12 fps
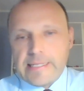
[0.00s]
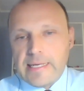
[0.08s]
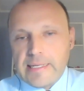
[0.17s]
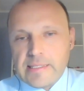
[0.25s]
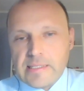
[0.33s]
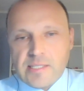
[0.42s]

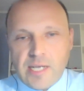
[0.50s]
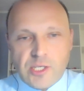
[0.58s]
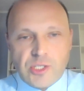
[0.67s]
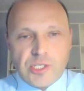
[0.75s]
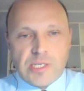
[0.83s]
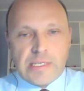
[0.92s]

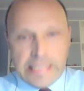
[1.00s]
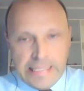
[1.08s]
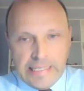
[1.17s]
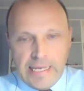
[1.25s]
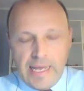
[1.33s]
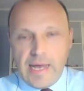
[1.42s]
discussion.
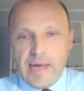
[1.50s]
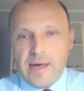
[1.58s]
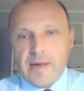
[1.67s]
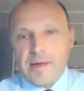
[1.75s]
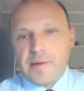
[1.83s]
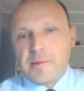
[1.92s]

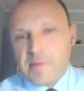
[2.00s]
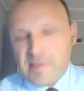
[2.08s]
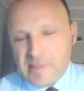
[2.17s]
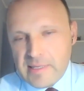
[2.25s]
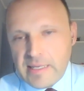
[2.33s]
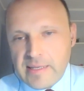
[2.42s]

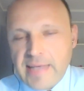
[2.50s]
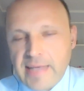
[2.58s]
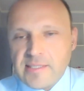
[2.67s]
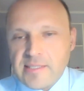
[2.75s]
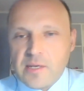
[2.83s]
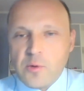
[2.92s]
It
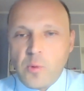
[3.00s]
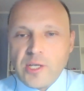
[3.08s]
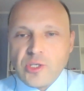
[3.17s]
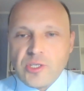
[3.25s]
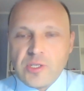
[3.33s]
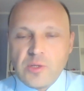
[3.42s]
asks a
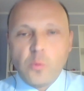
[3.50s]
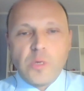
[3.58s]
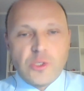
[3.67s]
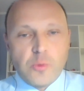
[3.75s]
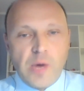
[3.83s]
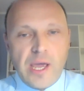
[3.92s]
question:
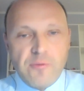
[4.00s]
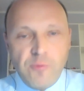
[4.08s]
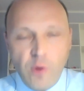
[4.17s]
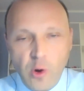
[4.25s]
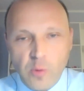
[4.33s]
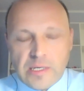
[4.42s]
which way
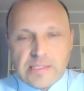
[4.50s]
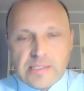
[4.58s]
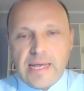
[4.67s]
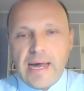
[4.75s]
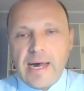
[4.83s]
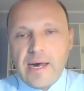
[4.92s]
forward
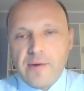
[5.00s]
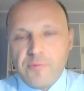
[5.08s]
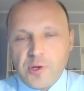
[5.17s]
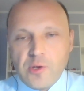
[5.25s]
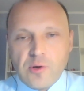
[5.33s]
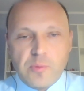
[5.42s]
for
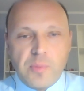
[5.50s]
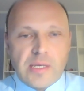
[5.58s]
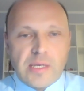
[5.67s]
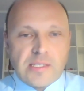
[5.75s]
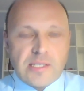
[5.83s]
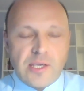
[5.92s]

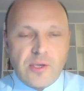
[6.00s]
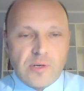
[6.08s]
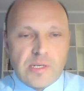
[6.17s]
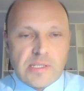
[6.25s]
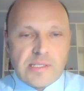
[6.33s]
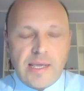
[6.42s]
European
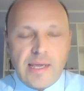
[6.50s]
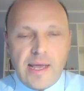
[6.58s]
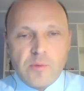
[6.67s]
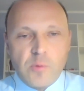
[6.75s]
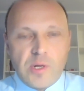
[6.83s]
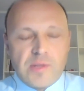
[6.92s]
security,
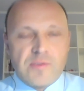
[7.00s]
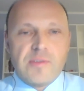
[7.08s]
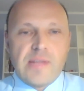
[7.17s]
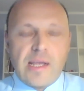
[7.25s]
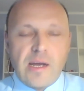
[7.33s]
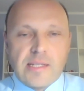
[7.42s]
and what
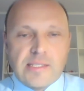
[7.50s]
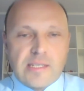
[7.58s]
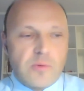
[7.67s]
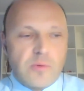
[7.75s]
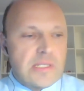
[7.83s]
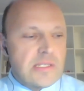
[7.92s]
the
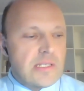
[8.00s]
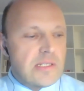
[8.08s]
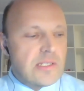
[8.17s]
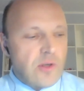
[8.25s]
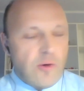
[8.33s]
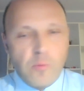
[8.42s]
consequences
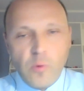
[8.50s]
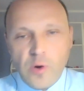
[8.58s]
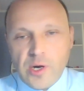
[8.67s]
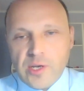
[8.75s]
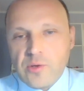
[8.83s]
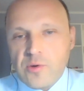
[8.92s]
of
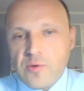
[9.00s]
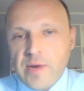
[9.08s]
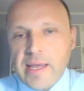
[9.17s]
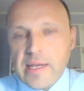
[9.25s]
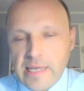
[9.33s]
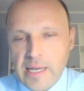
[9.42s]
war in
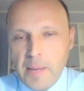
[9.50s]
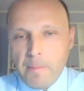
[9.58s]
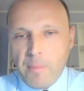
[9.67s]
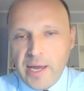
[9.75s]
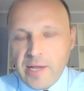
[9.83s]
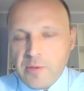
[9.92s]
Ukraine
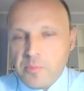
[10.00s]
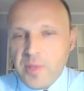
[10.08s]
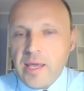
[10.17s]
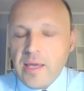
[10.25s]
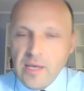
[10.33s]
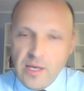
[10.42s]
might
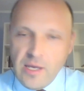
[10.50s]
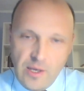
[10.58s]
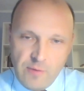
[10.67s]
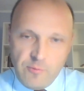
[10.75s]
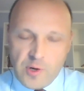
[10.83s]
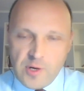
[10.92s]
be
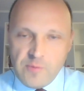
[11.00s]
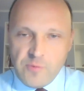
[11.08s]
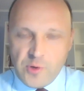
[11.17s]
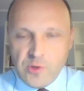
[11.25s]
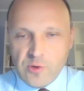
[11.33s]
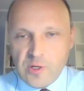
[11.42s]

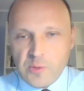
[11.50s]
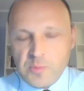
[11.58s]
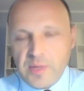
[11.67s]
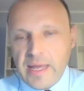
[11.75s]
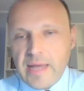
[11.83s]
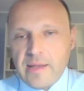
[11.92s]
for Europe
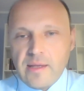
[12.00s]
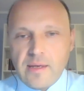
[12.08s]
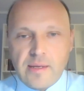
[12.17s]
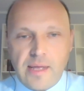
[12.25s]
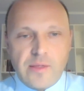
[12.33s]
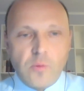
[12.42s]
and
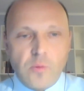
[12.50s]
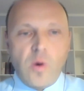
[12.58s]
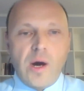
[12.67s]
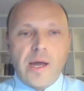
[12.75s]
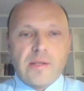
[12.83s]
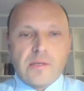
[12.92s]
the
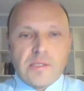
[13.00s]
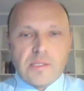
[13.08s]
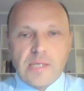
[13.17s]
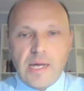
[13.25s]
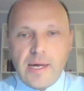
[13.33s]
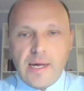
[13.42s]

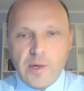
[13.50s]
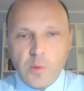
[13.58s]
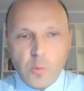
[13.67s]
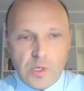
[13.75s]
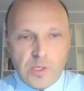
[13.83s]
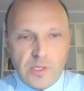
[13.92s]
wider
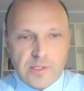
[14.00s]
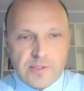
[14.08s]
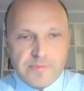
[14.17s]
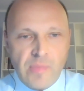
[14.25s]
world.